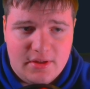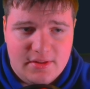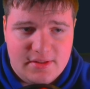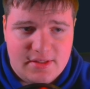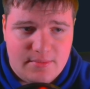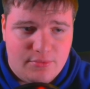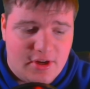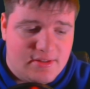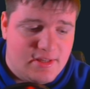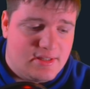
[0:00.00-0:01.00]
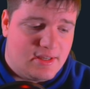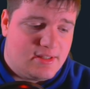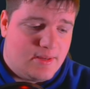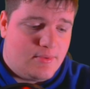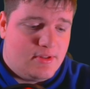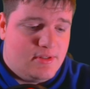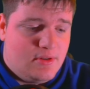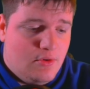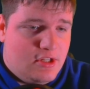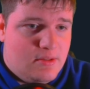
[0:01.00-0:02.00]
And the same process, except this
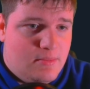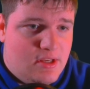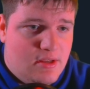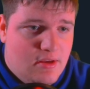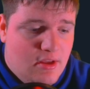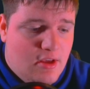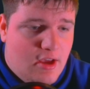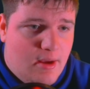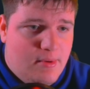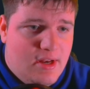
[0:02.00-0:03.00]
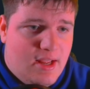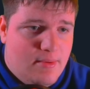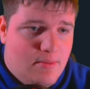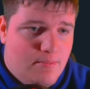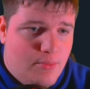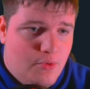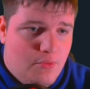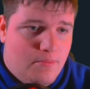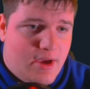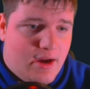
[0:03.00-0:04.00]
is going to be, I'm going to name it
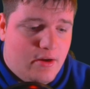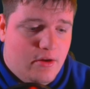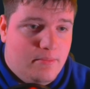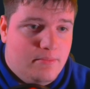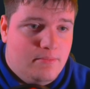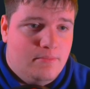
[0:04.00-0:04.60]
boot backup.